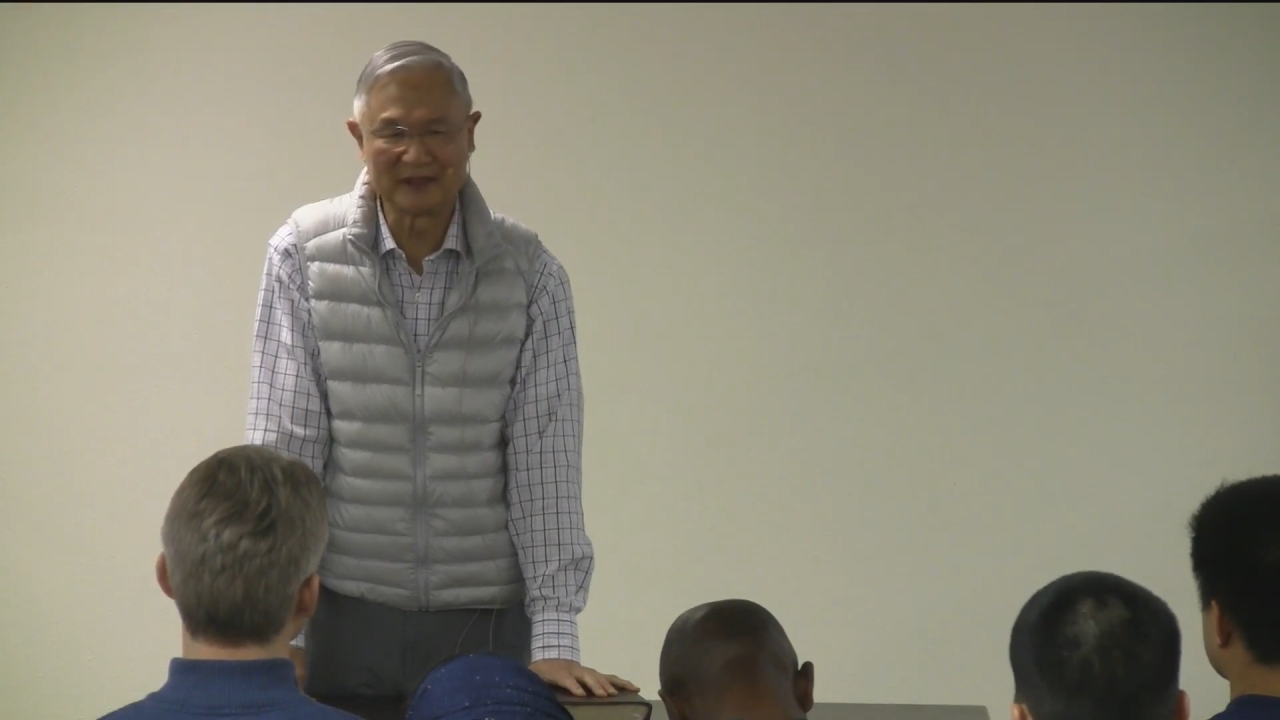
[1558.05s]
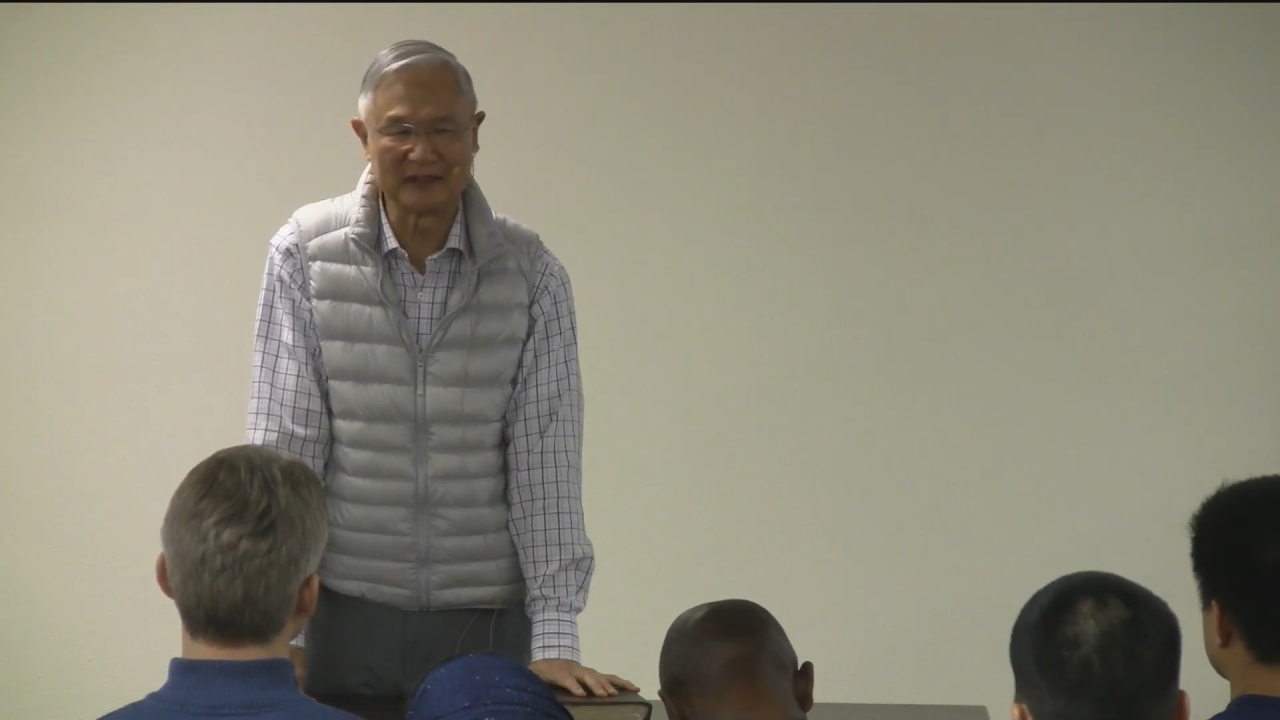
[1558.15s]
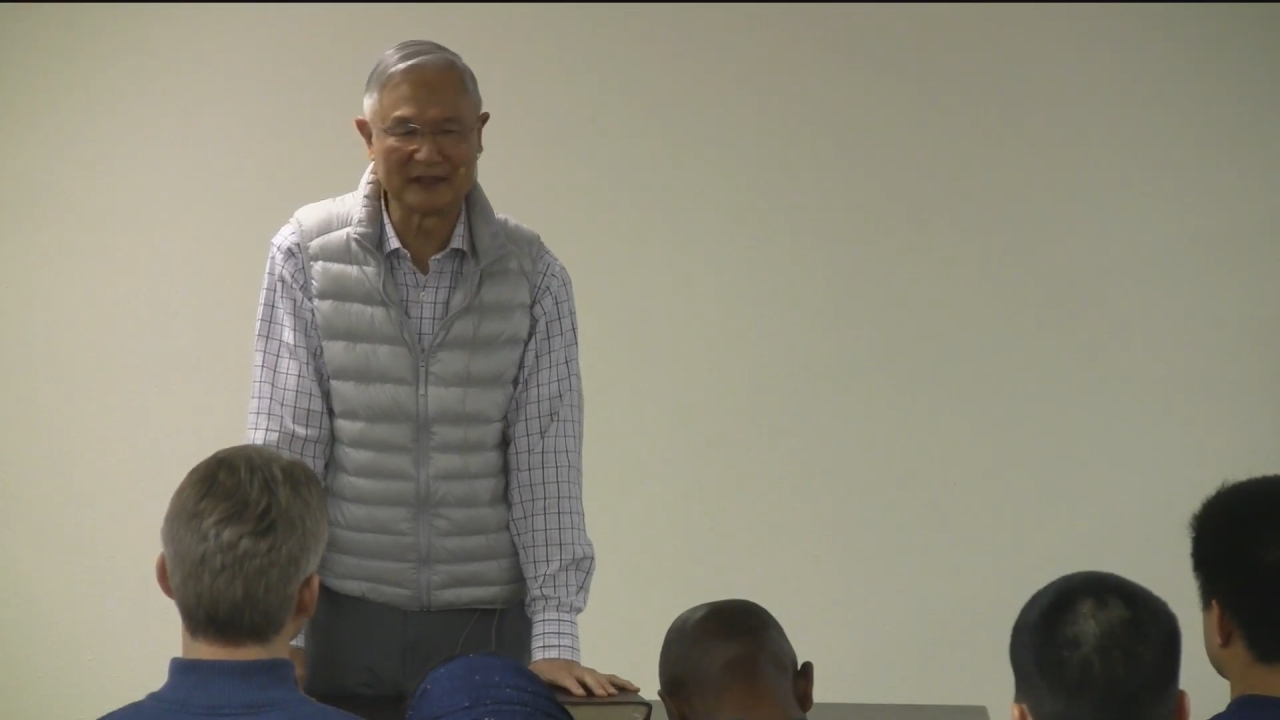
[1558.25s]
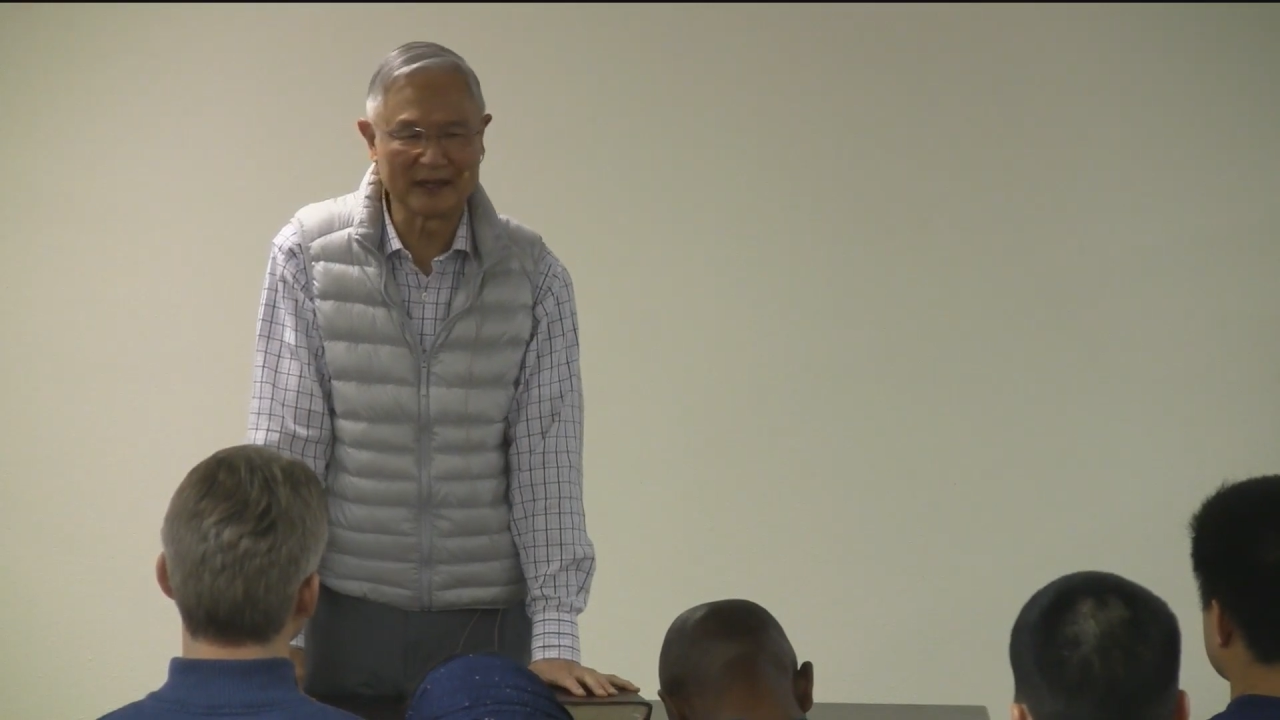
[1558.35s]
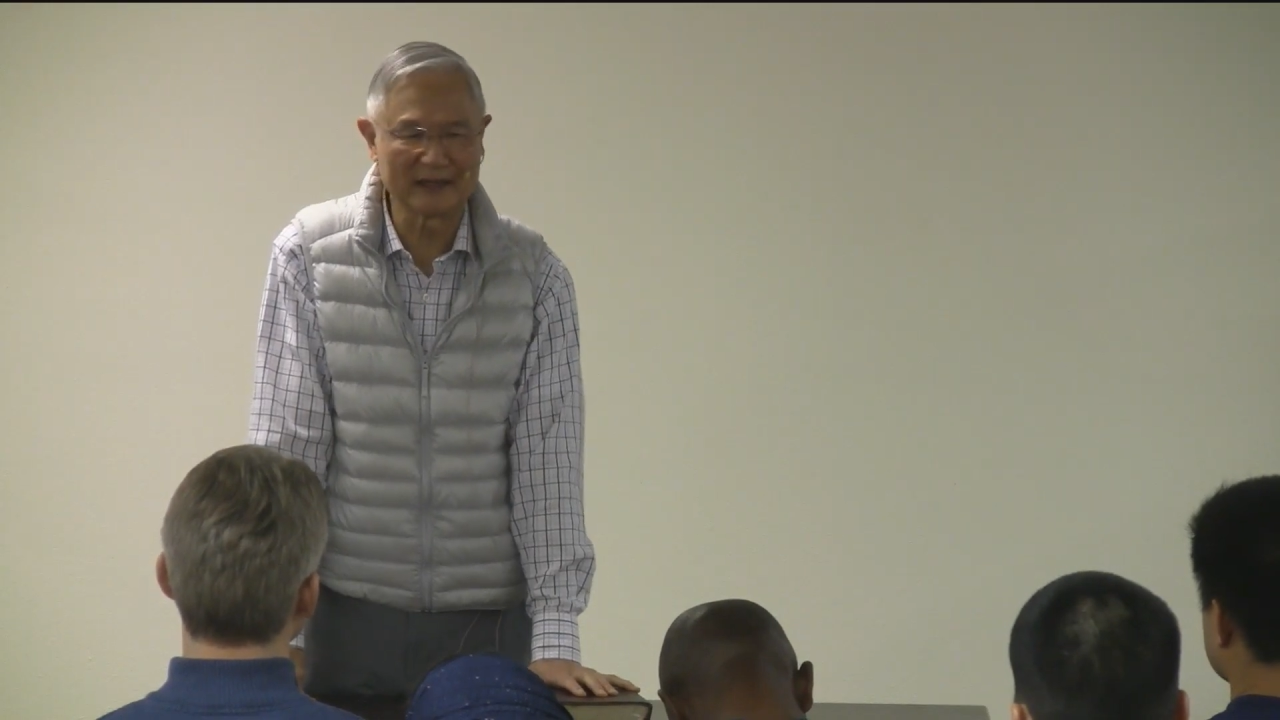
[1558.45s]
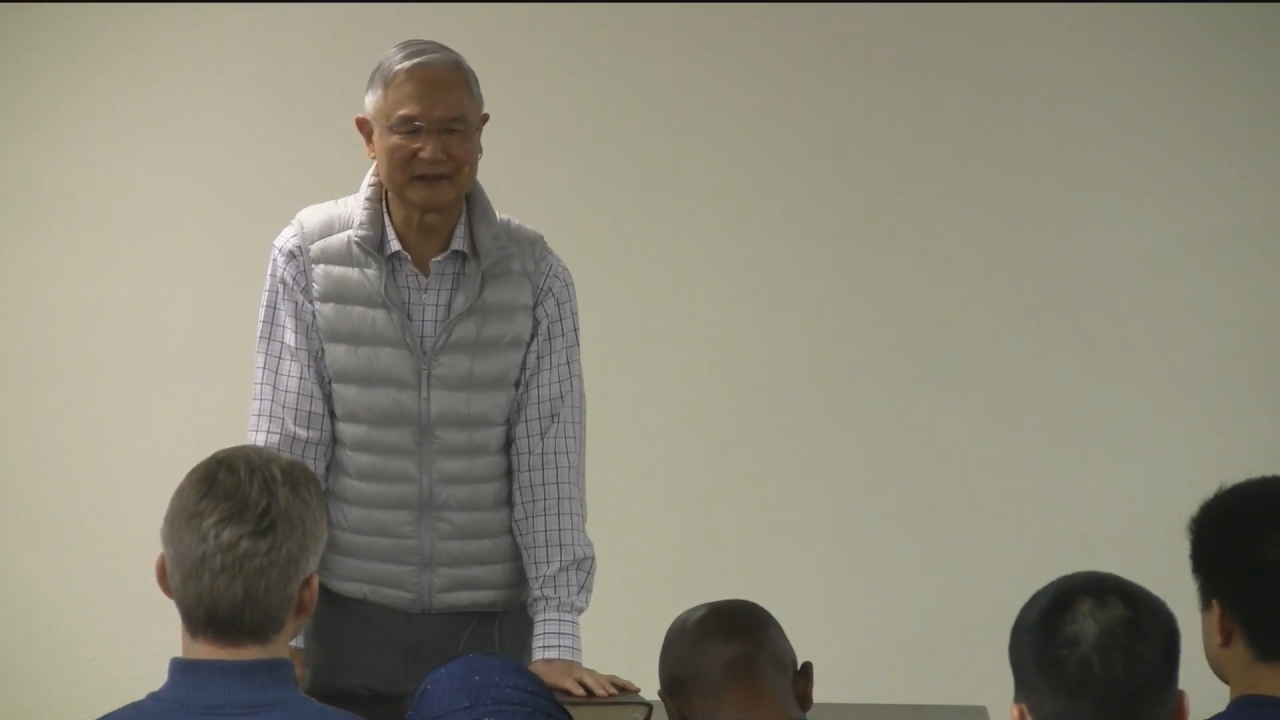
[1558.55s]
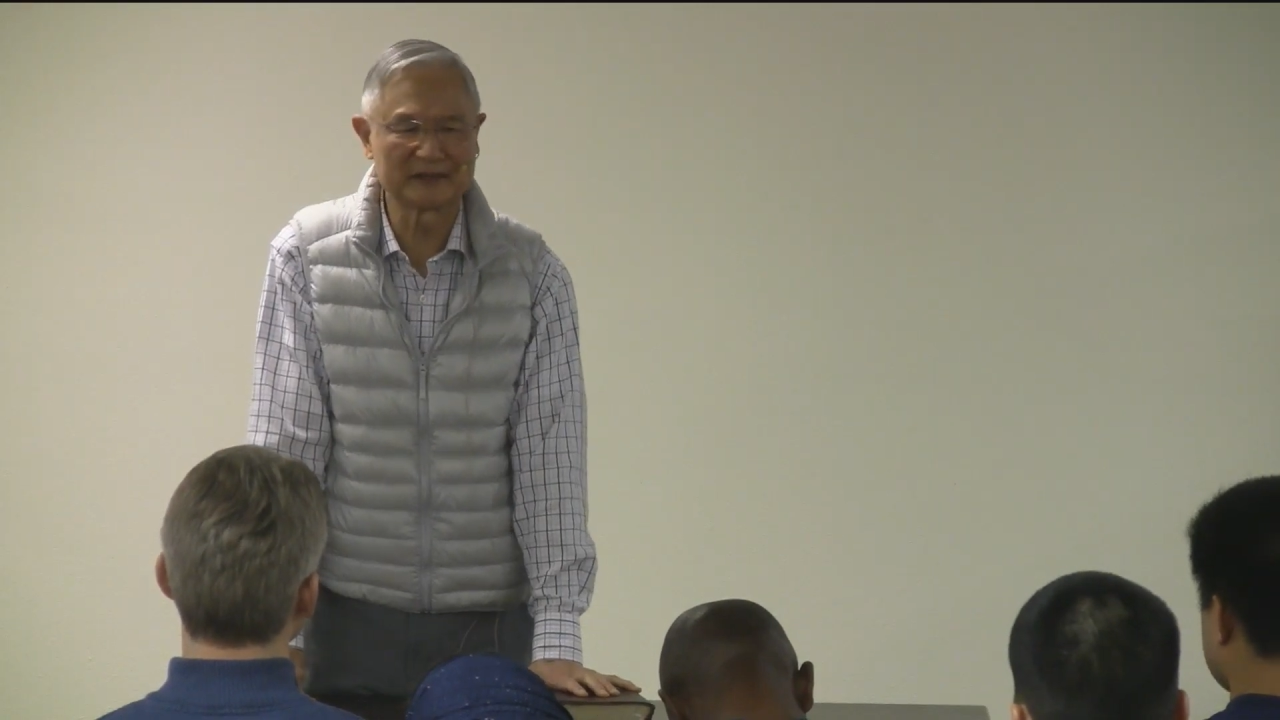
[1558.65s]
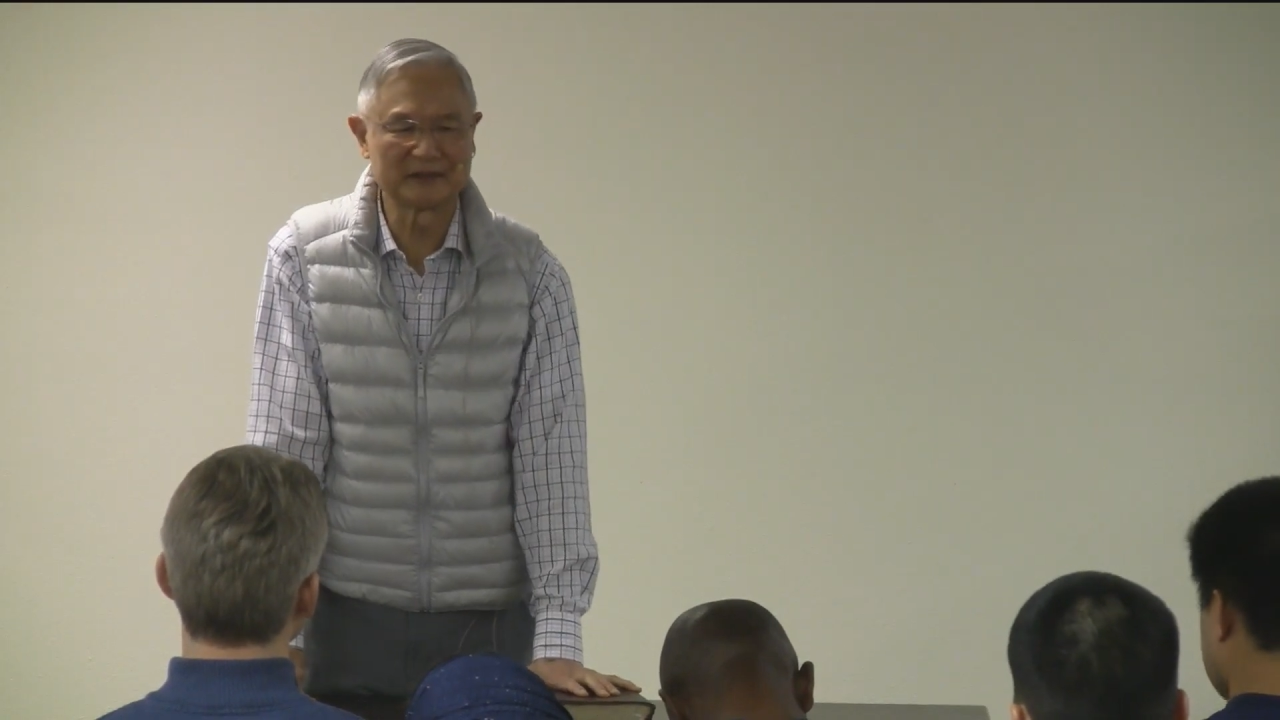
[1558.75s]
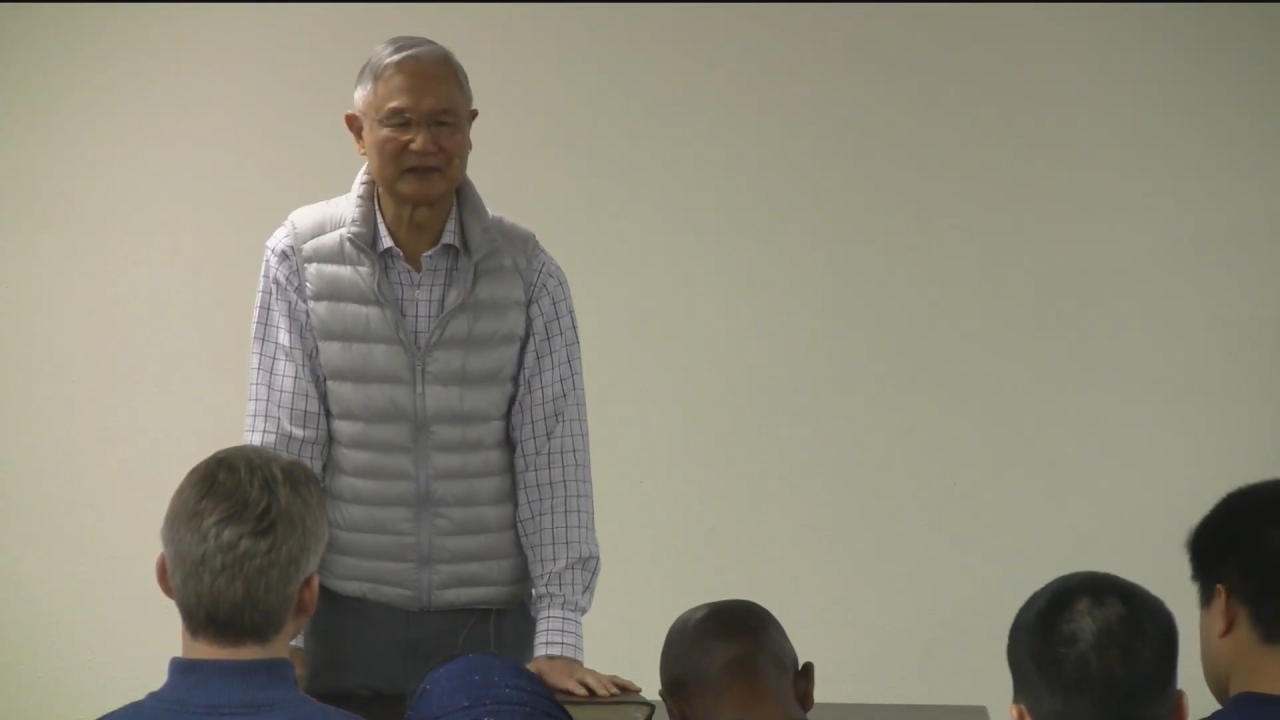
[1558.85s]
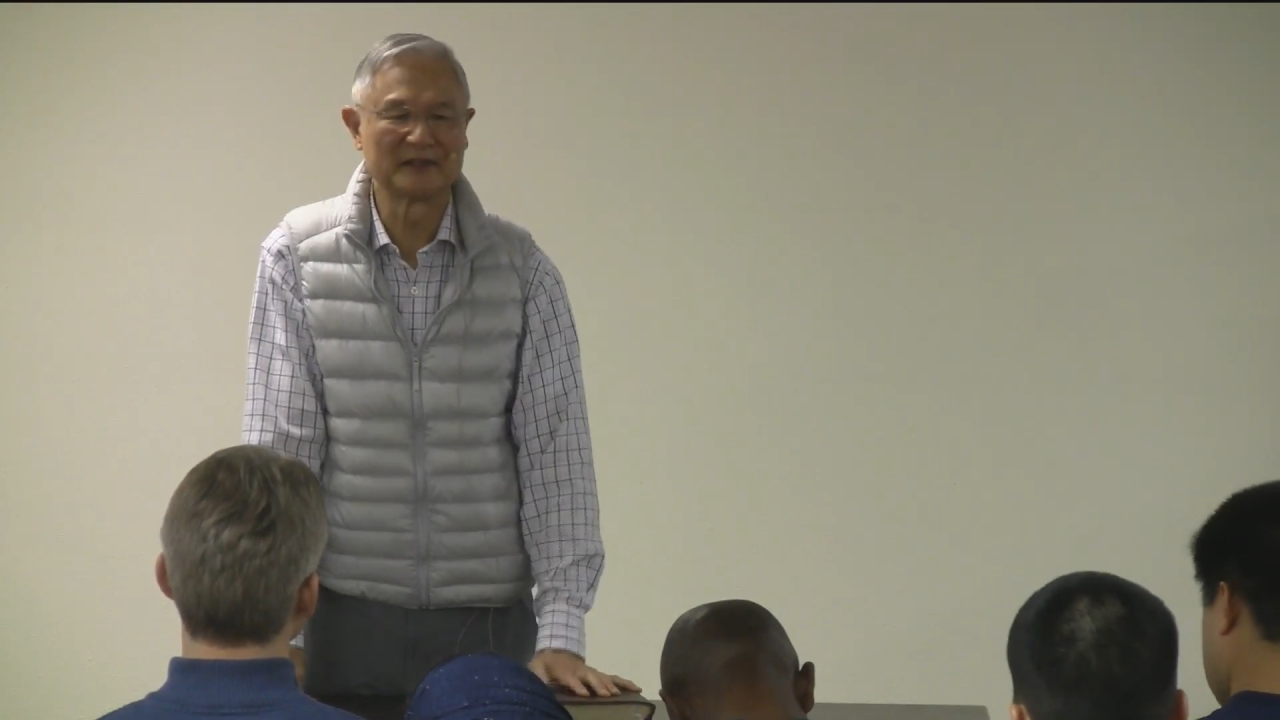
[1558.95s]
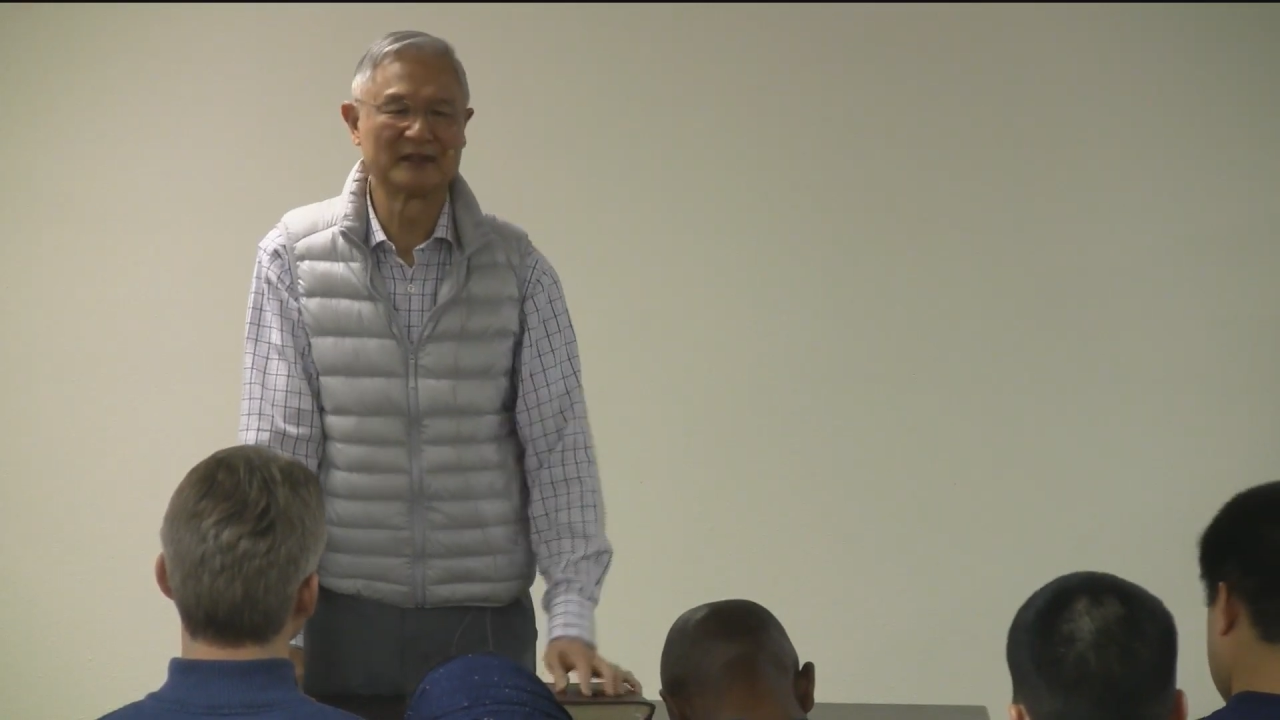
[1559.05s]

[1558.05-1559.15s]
and act